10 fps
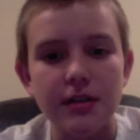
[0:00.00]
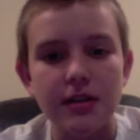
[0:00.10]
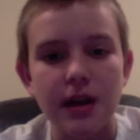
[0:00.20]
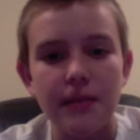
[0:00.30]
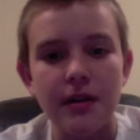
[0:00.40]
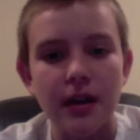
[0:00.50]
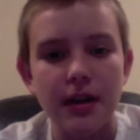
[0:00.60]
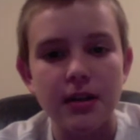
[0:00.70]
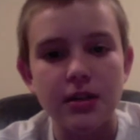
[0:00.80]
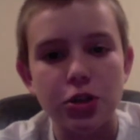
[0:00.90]
This happened
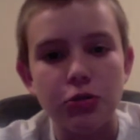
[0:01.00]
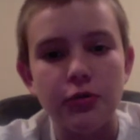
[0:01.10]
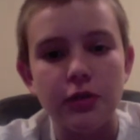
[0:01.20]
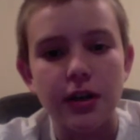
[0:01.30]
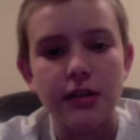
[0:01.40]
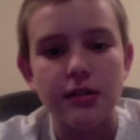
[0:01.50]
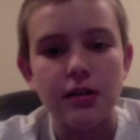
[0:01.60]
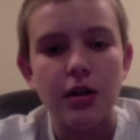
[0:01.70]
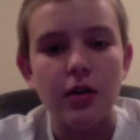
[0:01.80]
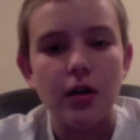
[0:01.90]
like 2-3 days
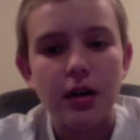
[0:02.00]
ago.